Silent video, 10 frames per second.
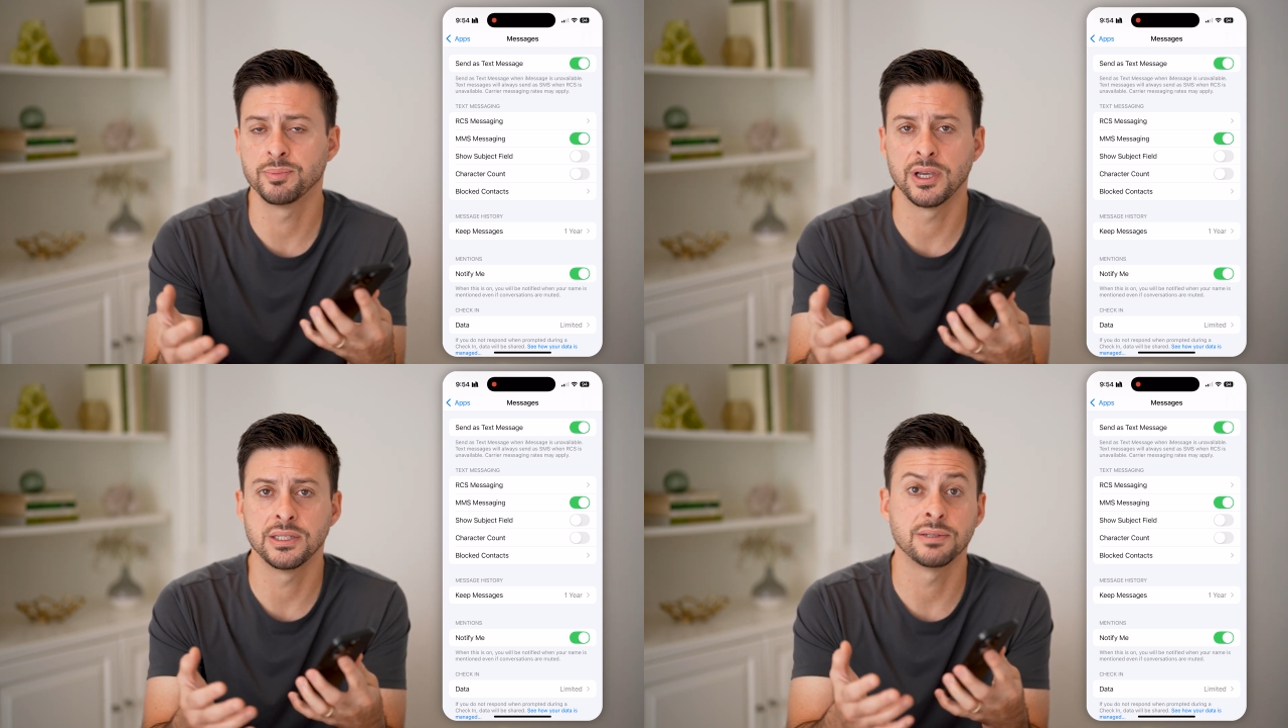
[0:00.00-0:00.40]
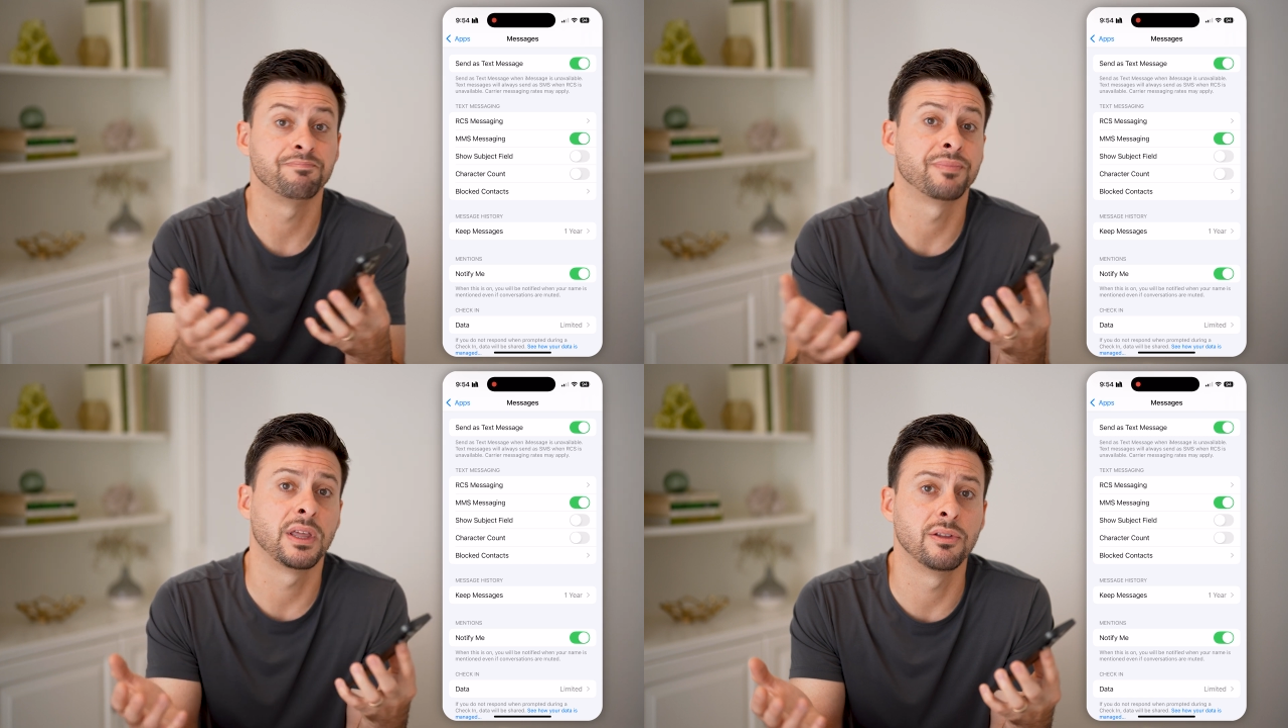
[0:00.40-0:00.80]
place
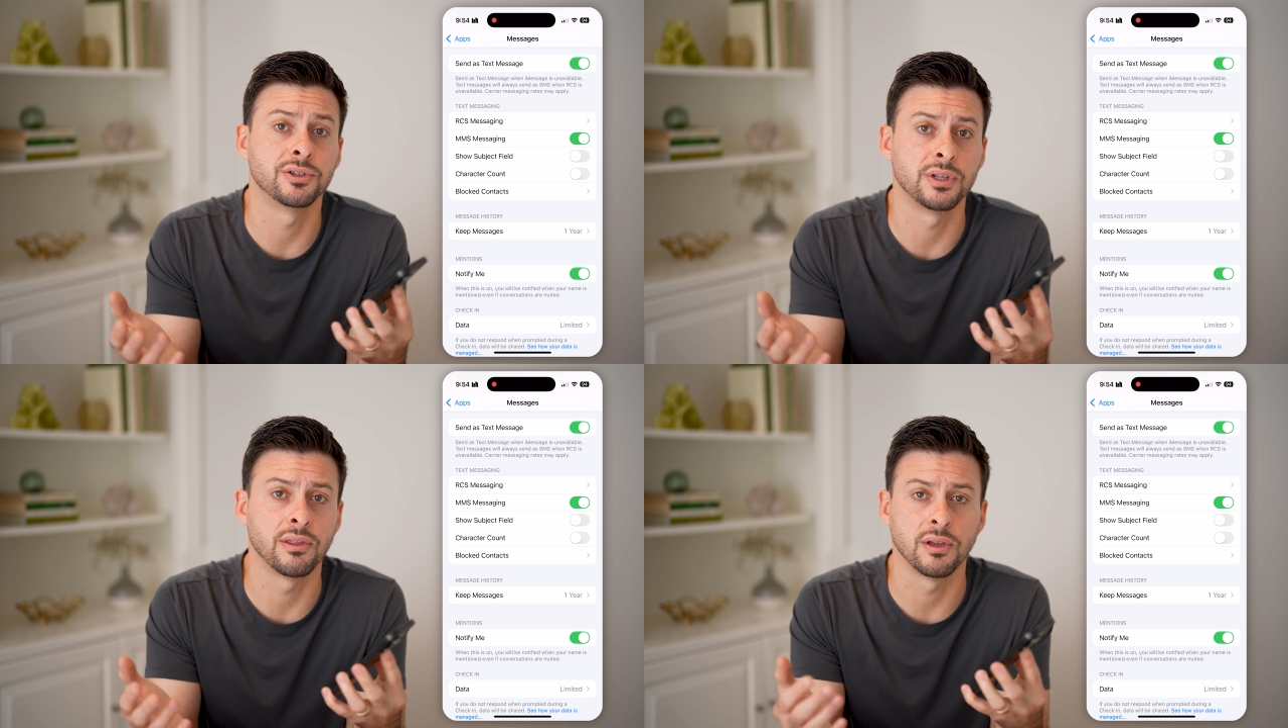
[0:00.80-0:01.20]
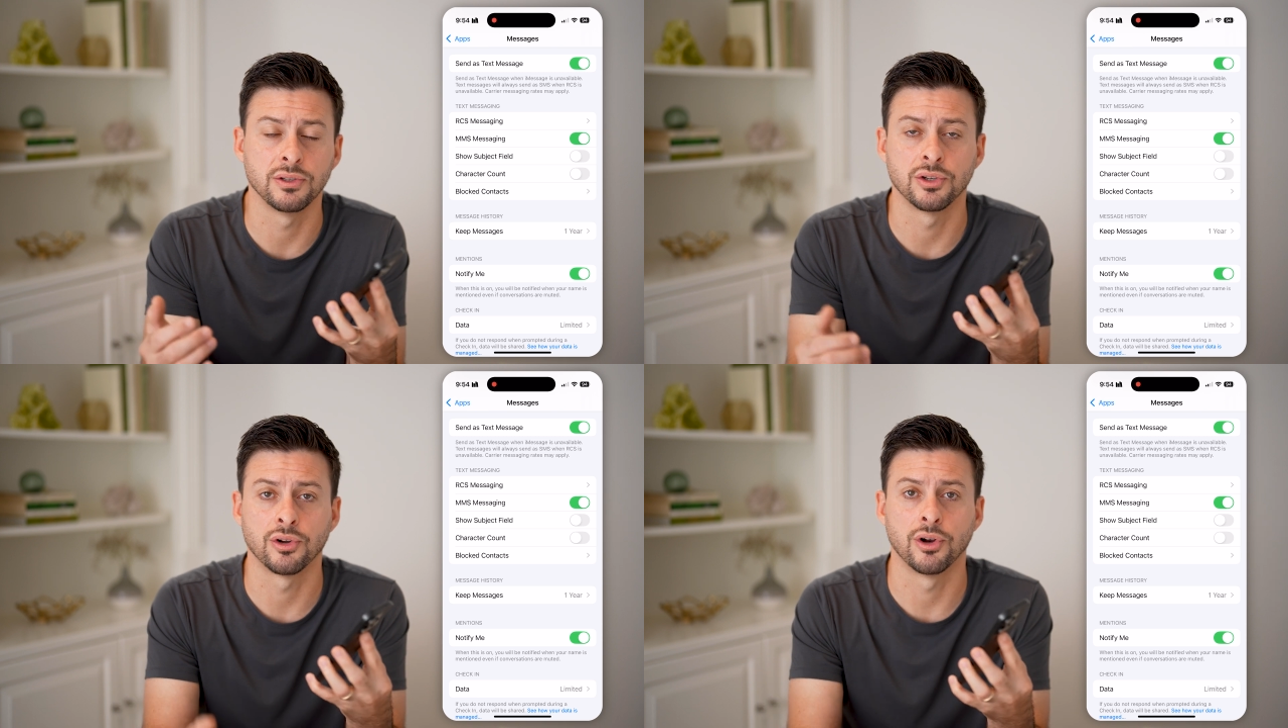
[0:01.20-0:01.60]
and there's nothing
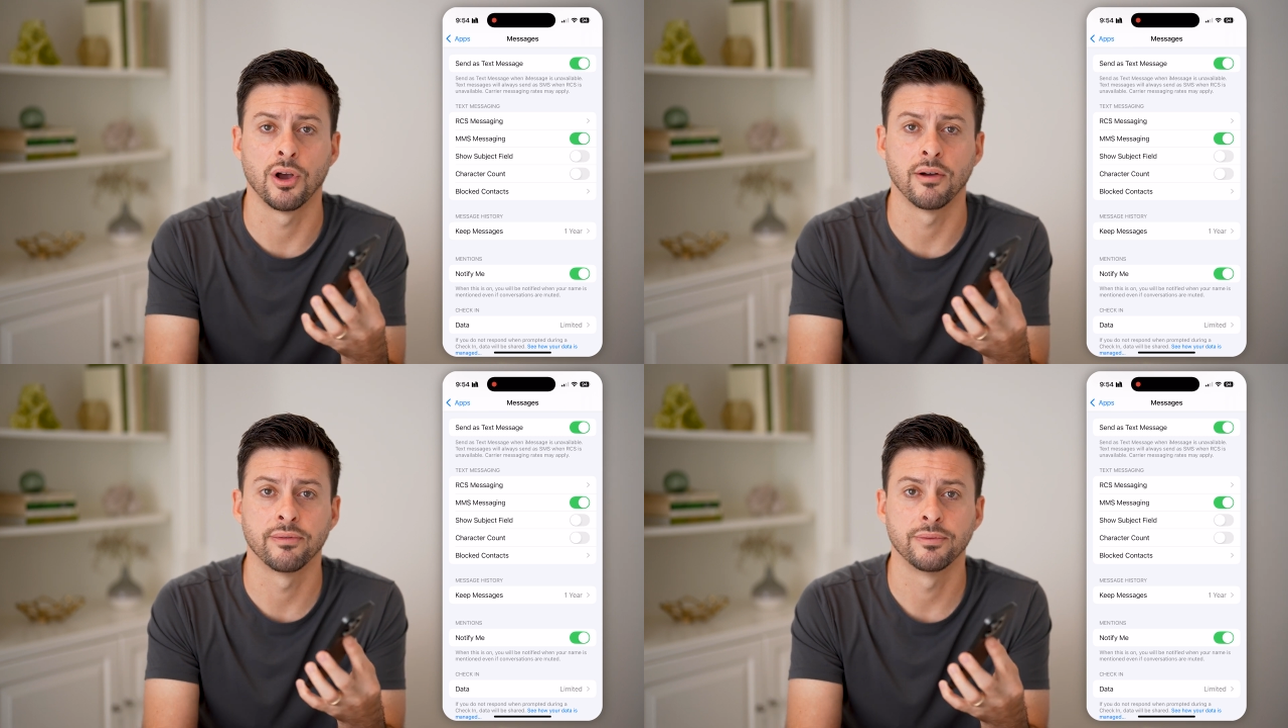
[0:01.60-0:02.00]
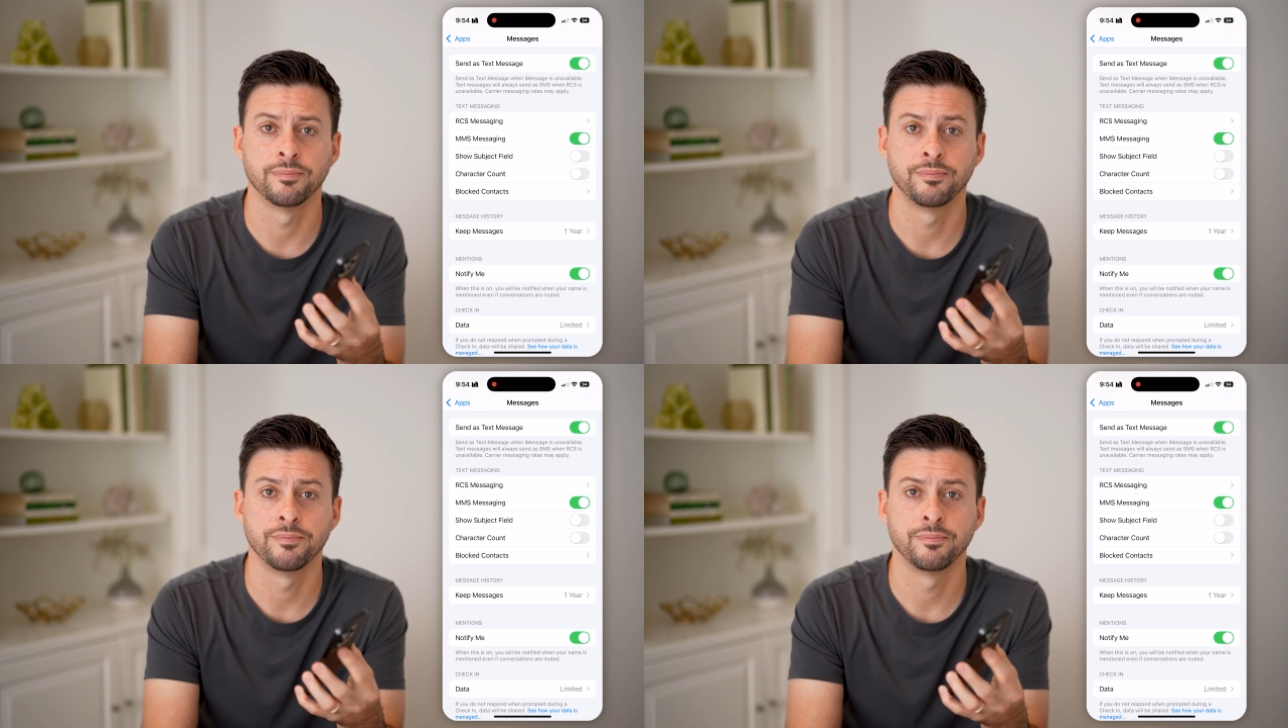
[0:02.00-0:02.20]
to turn off.